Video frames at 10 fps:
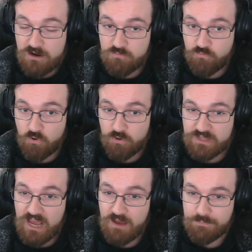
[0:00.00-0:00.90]
for the
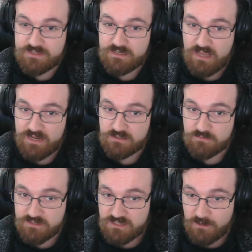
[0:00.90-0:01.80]
opposite end of
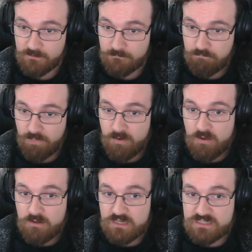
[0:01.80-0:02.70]
the scale.
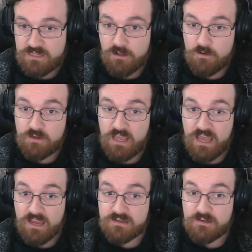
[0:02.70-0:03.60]
Let's take a look
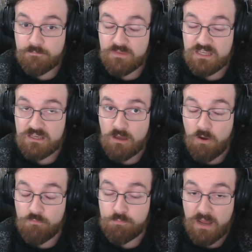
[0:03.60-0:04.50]
at the
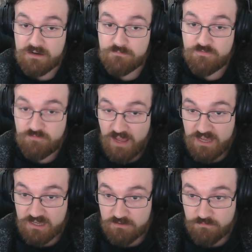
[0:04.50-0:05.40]
bottom
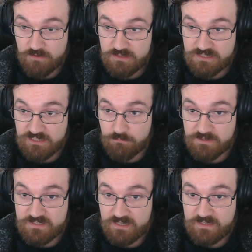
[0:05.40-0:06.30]
5
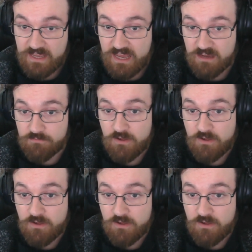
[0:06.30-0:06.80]
series that they have,